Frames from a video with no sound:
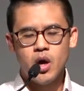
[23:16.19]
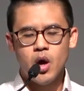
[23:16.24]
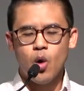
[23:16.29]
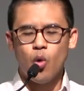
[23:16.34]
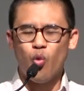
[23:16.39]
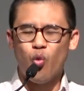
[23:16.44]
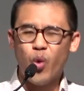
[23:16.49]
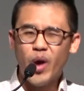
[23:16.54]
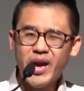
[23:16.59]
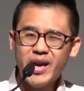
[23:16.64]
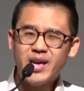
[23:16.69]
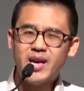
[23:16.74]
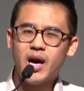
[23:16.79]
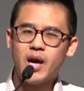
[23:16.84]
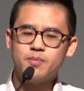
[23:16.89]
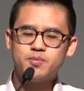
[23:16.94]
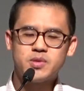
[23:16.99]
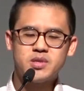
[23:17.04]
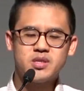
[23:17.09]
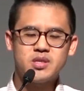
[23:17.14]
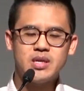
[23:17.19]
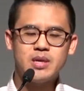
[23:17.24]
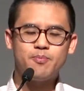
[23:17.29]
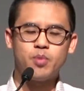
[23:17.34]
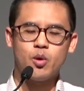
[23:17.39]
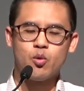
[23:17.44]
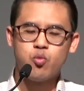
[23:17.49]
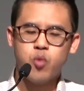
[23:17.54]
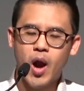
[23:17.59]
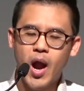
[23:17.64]
Wake up,
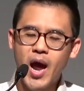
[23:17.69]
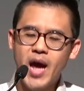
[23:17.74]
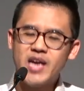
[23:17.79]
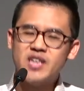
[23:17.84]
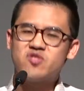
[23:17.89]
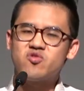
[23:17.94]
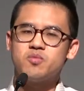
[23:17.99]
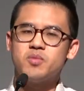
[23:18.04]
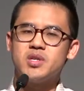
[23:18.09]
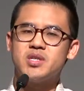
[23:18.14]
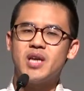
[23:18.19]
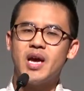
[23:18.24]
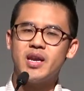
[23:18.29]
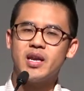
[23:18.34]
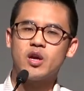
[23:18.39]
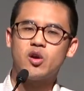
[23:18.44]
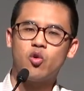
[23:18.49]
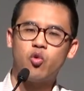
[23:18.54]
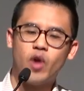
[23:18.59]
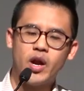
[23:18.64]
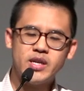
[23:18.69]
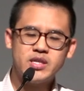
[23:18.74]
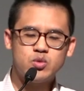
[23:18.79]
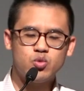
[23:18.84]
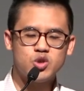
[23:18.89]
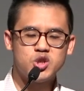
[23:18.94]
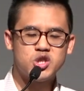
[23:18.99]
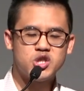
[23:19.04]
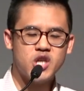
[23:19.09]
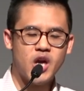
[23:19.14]
sleeper, rise from the dead, and Christ
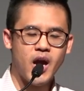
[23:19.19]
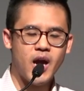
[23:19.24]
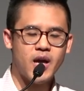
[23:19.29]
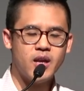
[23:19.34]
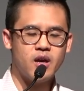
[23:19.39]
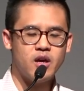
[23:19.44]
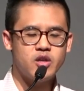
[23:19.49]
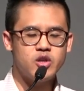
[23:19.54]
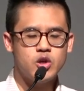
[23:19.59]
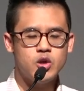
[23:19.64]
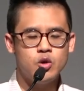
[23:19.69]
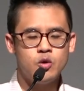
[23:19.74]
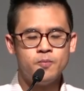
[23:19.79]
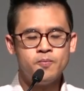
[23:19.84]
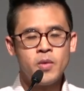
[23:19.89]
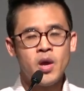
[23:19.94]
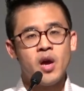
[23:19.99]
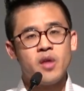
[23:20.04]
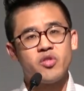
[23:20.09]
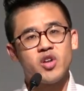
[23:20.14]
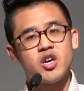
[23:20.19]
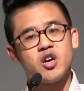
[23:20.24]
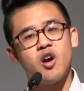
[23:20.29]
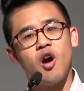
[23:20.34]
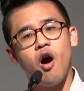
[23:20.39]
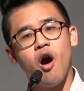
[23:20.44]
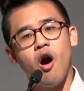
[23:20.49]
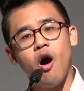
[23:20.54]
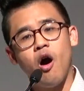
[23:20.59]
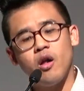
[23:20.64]
will shine on you. The
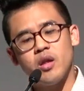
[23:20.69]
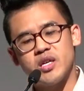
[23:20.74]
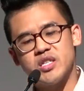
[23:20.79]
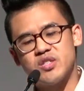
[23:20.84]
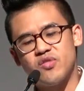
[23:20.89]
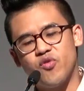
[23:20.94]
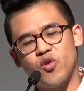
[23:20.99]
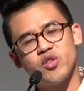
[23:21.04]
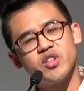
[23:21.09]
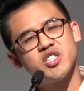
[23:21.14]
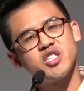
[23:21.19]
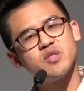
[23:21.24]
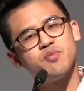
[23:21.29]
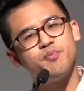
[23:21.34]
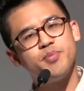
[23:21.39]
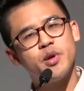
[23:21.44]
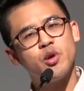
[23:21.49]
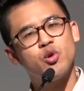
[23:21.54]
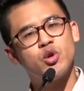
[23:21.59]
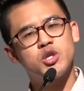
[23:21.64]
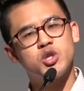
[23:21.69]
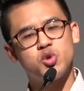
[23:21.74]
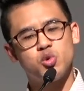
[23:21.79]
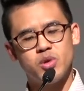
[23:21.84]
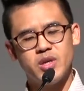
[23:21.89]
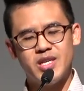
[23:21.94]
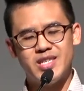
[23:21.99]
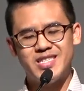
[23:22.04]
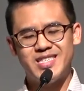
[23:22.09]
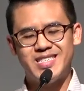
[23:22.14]
call is for the
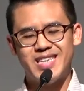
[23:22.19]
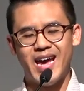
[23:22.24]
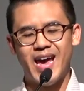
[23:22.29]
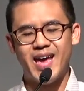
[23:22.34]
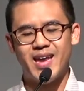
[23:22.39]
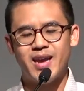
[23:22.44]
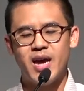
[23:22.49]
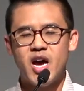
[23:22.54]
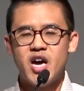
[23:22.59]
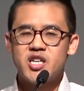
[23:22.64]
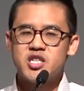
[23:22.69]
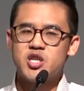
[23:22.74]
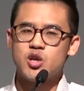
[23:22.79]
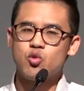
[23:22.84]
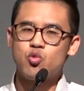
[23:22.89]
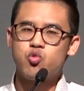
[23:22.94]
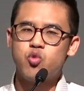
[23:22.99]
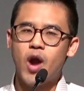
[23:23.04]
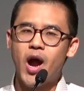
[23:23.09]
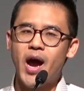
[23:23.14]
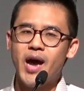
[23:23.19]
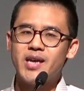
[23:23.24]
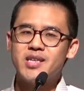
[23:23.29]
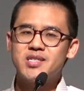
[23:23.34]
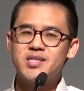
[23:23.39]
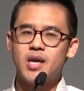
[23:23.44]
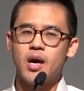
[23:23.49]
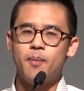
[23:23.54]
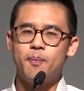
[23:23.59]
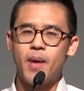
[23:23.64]
spiritually dead to
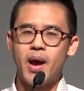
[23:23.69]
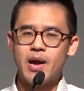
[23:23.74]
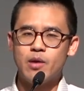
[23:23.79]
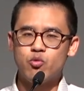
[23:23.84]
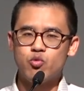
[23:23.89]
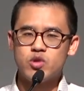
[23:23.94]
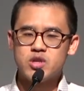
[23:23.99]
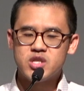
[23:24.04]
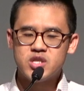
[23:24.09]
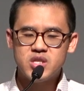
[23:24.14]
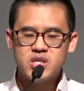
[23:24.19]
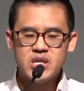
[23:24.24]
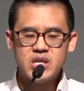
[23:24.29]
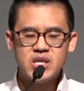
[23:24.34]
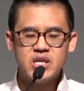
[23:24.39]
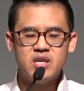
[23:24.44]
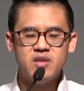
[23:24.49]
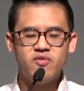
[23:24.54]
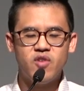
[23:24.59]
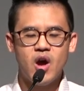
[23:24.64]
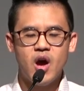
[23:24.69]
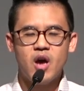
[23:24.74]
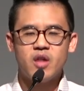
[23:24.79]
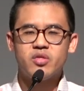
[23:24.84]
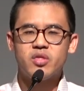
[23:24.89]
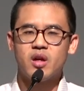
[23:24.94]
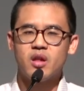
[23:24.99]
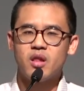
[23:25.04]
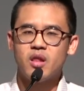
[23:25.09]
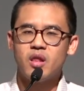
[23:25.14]
rise up and receive
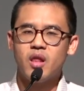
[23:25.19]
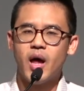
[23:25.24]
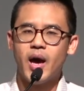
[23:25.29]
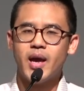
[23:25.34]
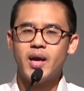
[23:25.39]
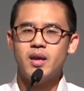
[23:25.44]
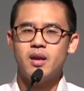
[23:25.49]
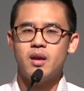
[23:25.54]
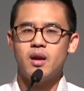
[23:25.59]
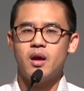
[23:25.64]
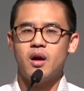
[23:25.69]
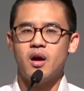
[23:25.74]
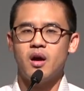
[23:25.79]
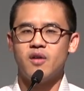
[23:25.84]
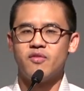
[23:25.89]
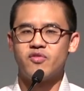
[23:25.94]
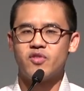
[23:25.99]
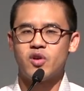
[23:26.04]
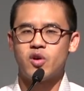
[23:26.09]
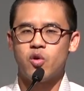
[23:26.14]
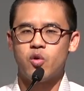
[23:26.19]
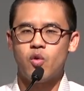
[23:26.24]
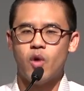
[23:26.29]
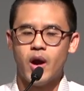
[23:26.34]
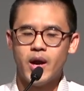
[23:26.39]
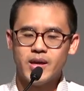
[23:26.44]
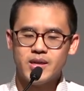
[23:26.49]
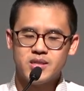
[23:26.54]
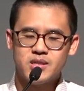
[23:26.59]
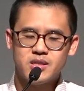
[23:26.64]
the light of
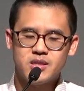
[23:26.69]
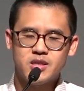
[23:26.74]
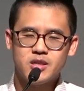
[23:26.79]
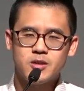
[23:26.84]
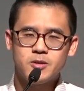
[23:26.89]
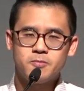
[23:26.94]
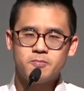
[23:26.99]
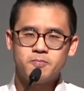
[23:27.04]
Christ.